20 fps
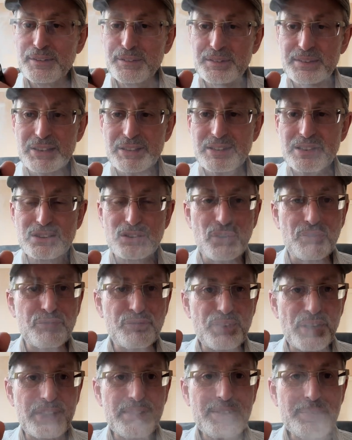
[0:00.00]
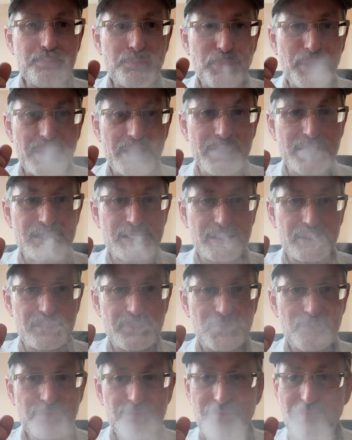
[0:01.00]
This is a very
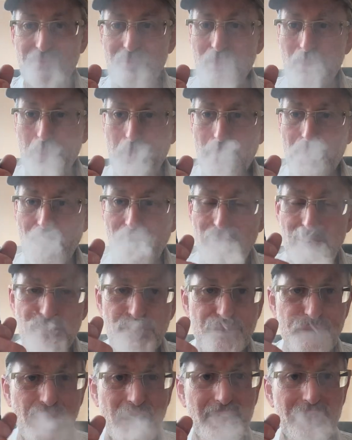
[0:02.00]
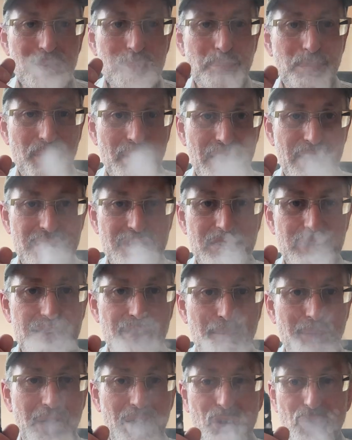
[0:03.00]
pleasant very pleasant
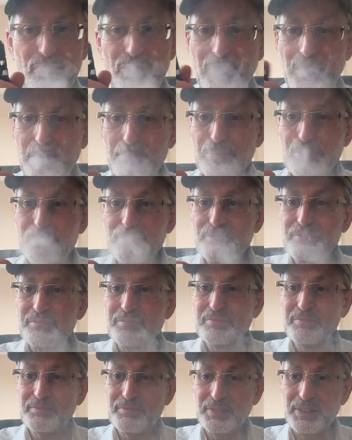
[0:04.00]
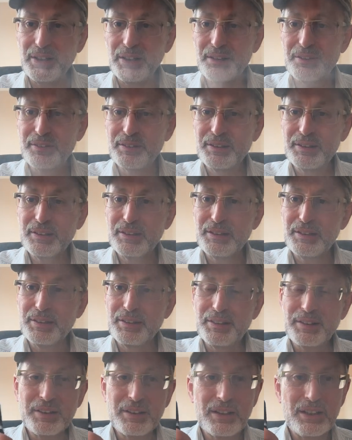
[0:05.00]
tobacco vape. Yeah.
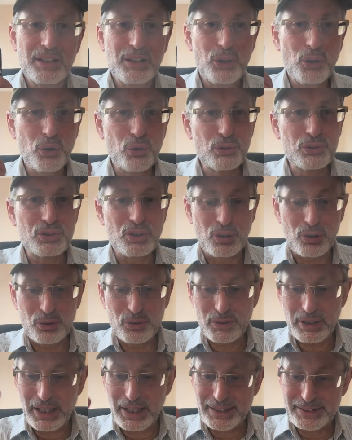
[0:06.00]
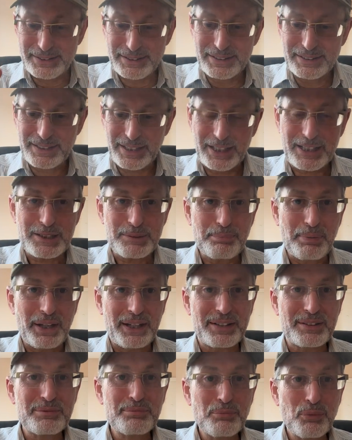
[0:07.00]
Although I did
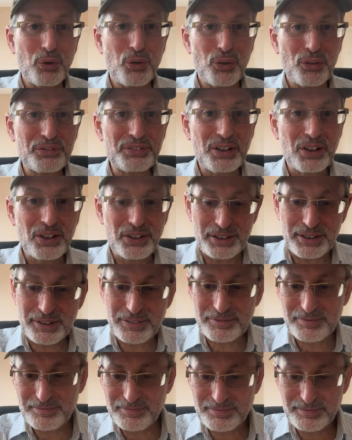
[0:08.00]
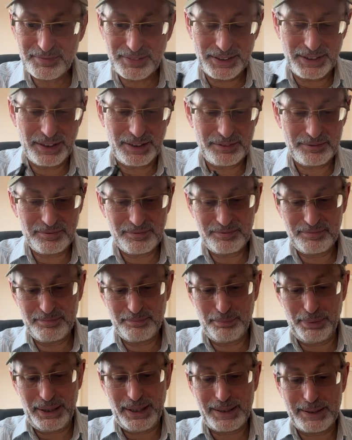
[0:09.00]
expect more of the honey. Yeah,
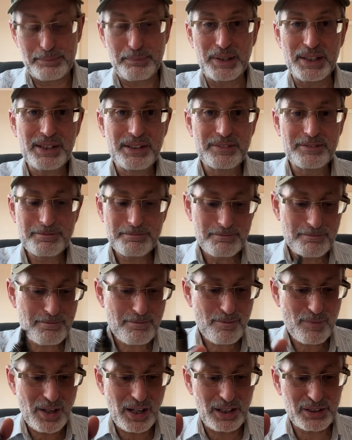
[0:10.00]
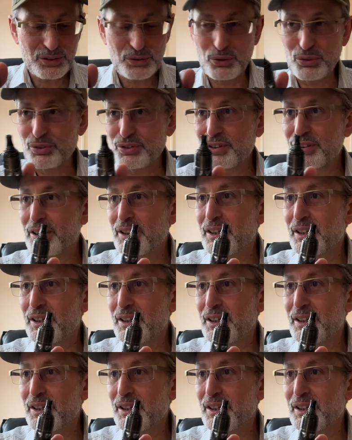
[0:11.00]
black bee, I thought.